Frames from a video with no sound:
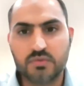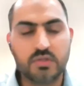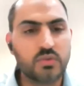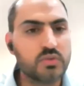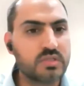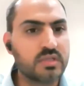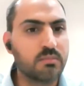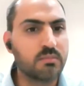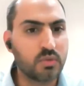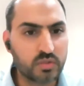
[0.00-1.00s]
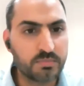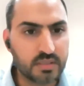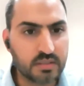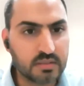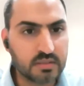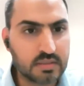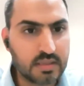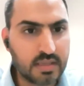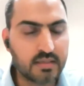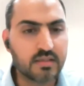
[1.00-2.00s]
between using amlodipine
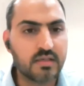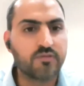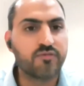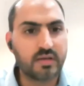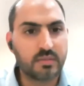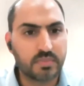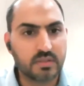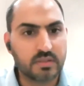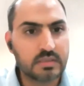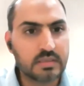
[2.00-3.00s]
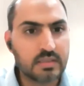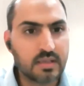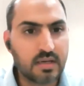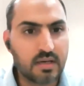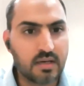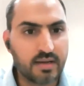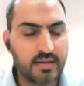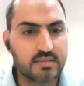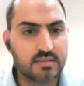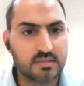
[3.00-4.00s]
and nifedipine uh,
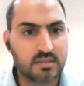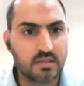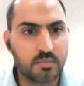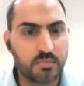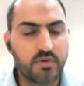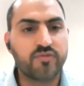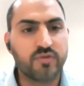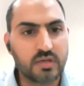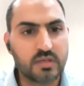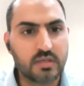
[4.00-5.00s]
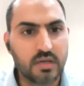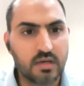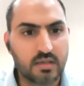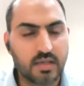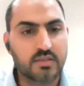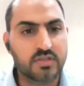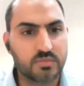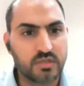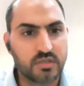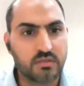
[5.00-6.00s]
as the preferred uh,
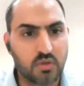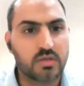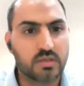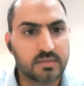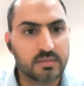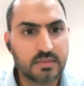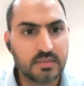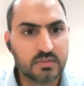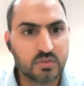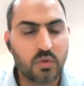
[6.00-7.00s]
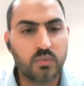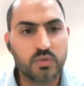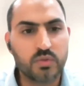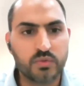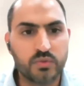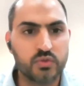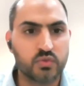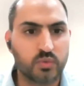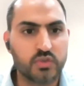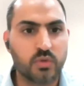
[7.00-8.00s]
calcium channel blocker? So when would we
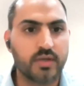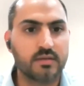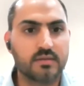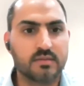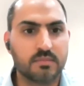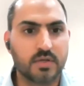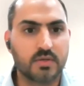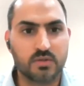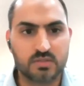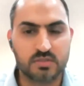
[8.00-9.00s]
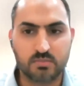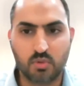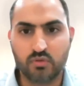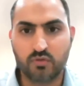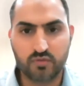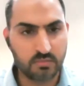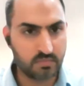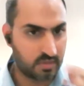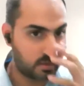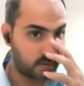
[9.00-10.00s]
use which one? Because both of
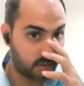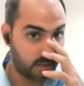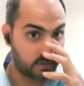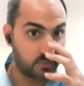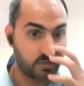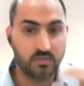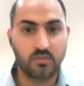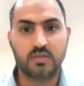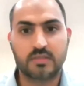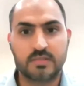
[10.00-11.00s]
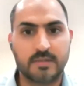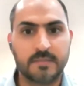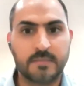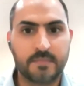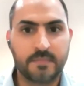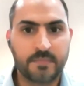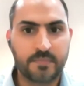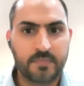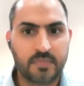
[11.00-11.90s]
them are calcium channel blockers, yeah. Yes.